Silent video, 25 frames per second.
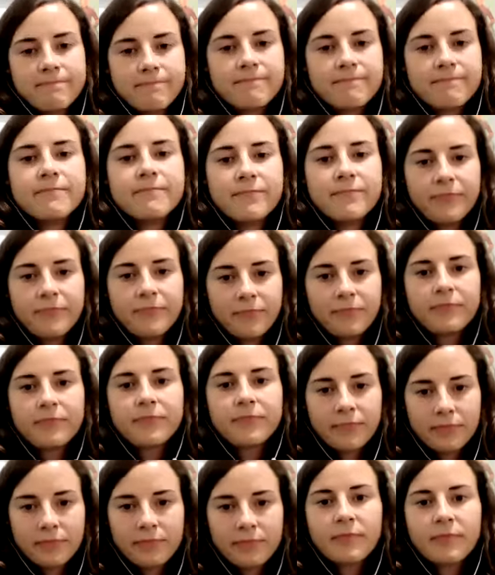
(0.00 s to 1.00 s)
as well.
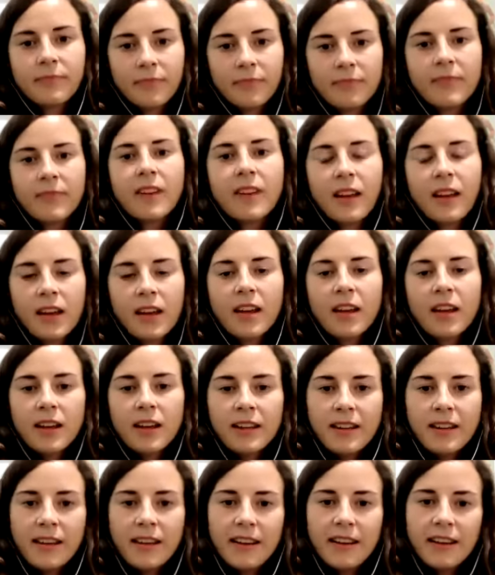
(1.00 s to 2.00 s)

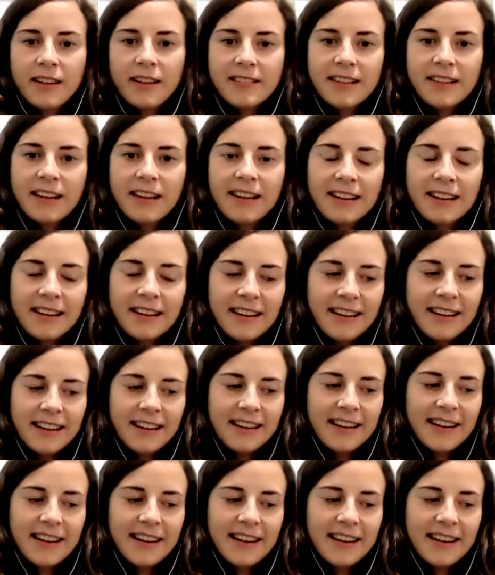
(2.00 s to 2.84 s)
Yeah, exactly.